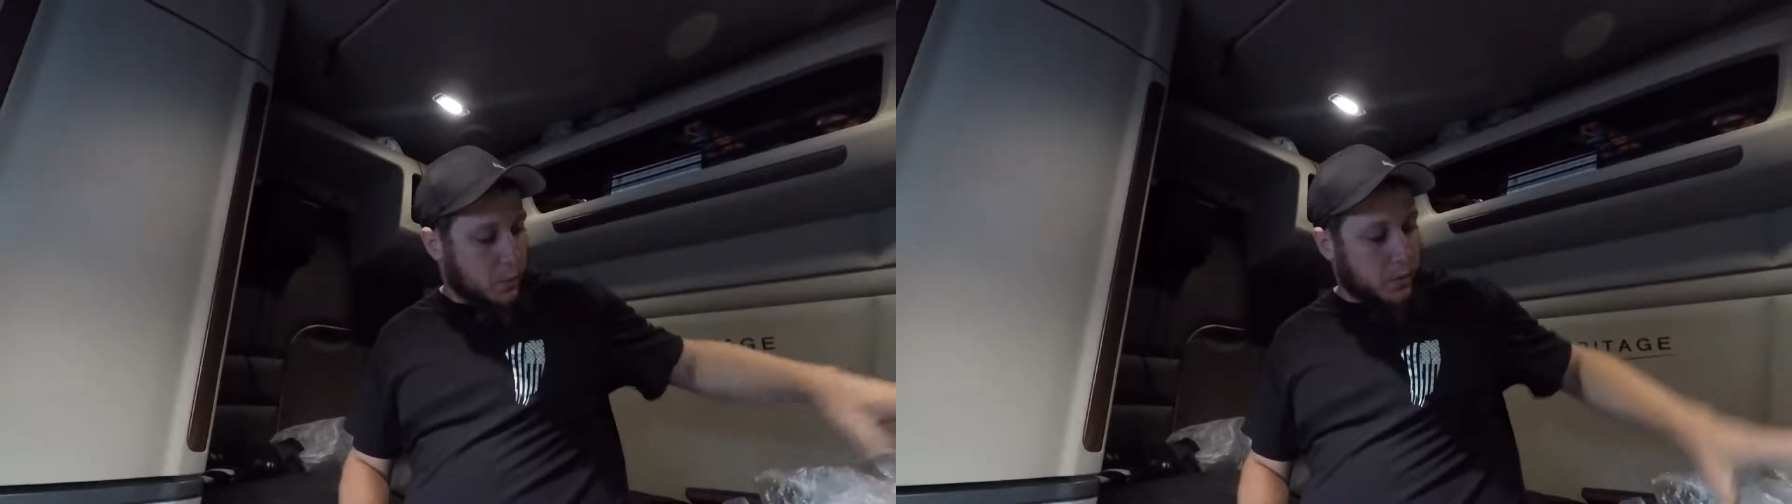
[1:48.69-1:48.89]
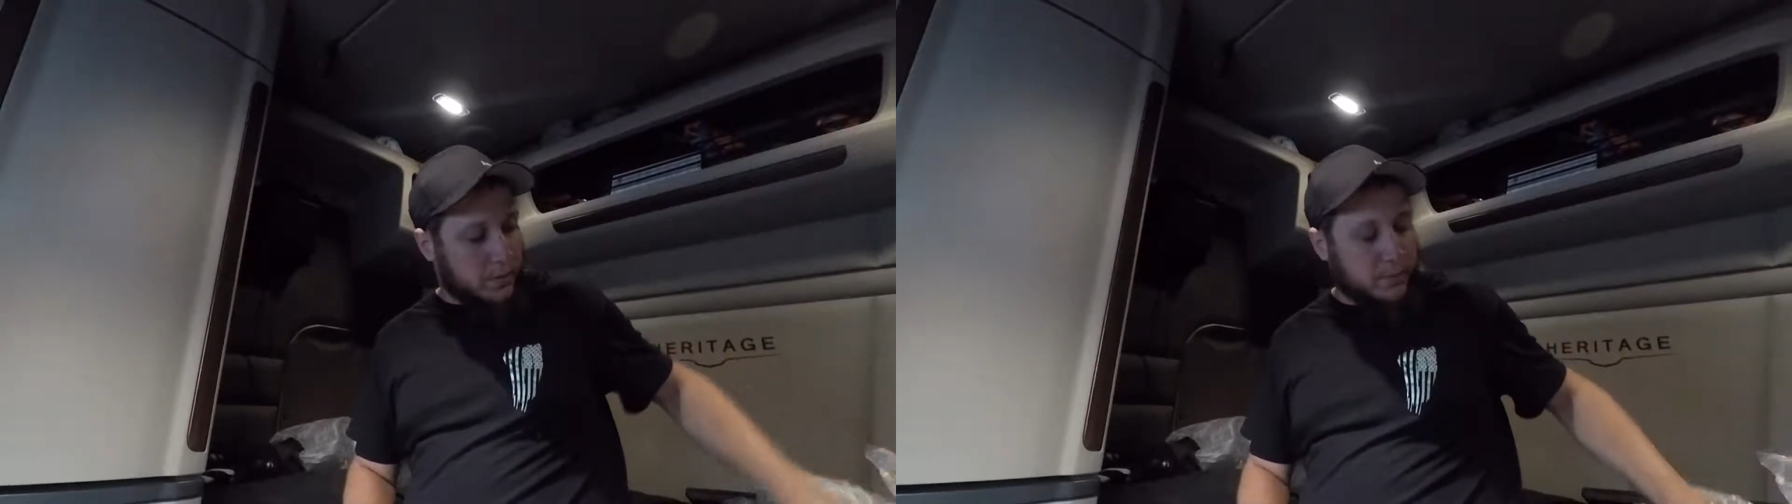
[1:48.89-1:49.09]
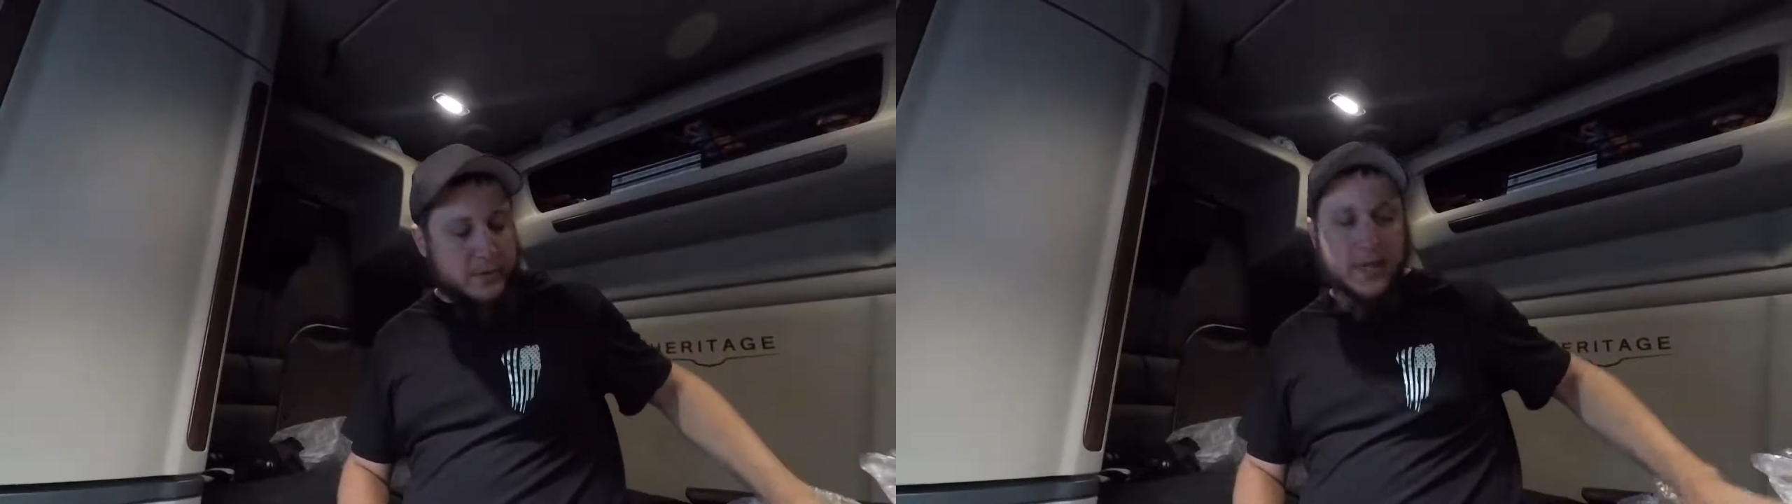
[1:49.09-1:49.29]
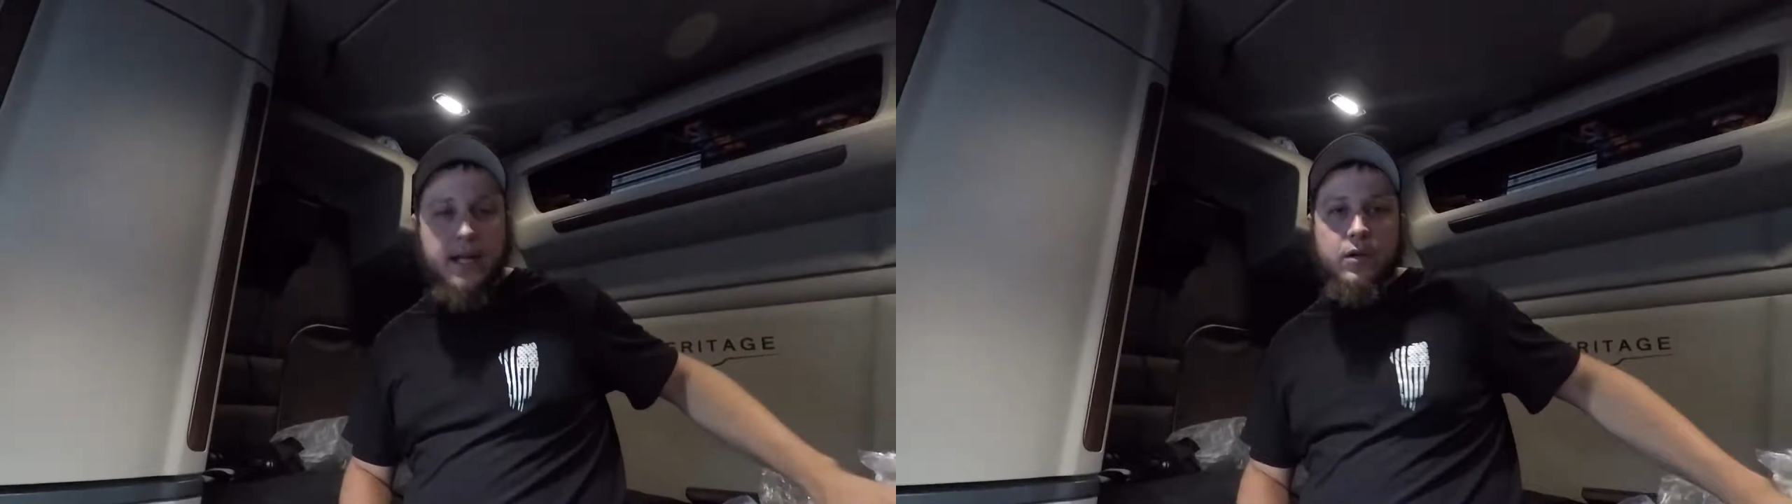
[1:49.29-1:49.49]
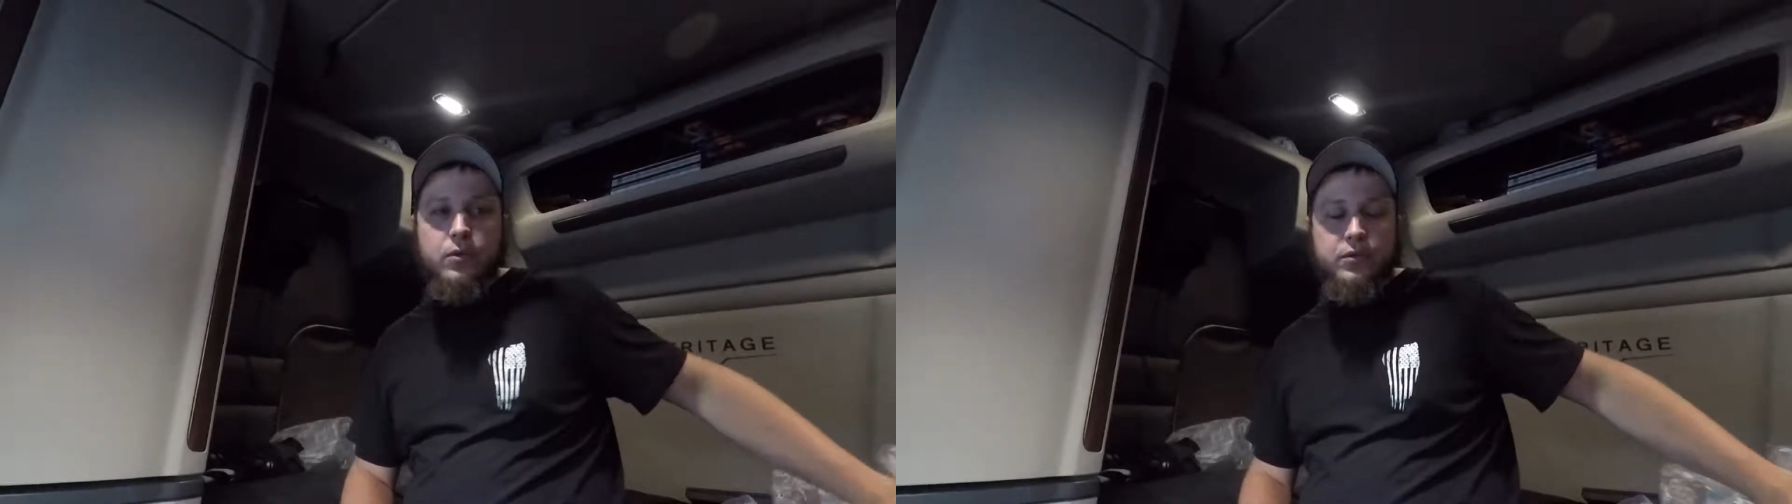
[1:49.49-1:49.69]
with
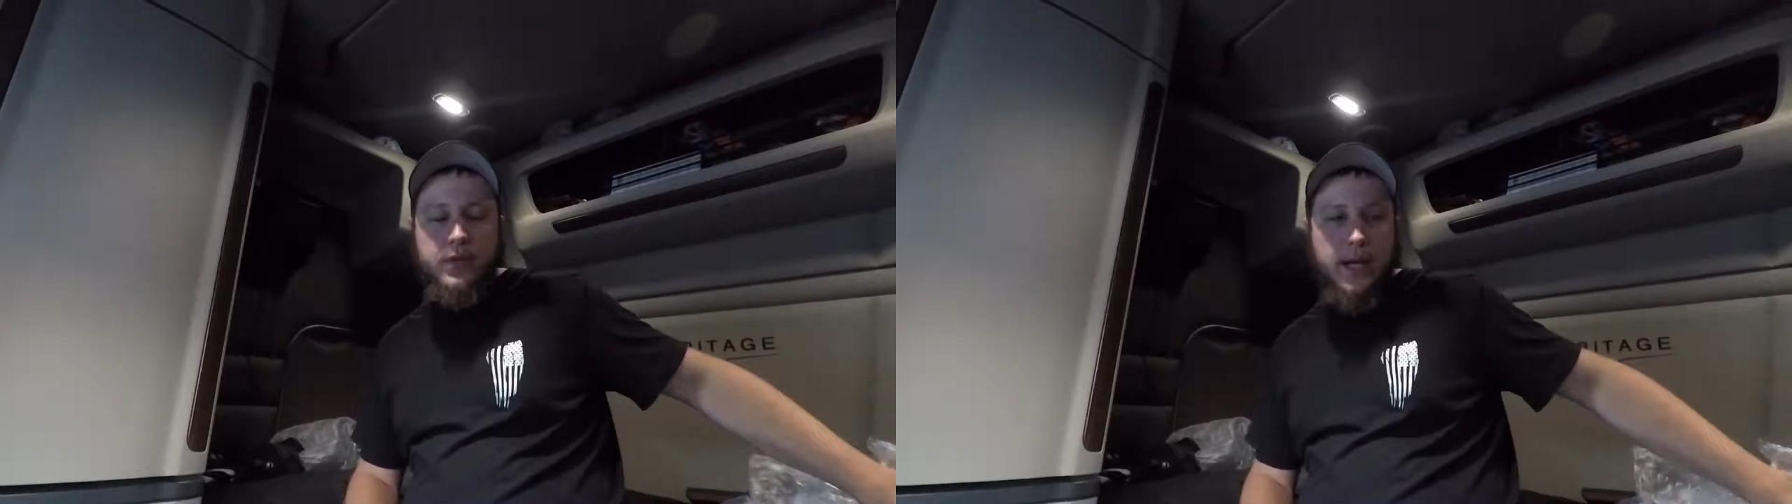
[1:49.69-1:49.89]
potatoes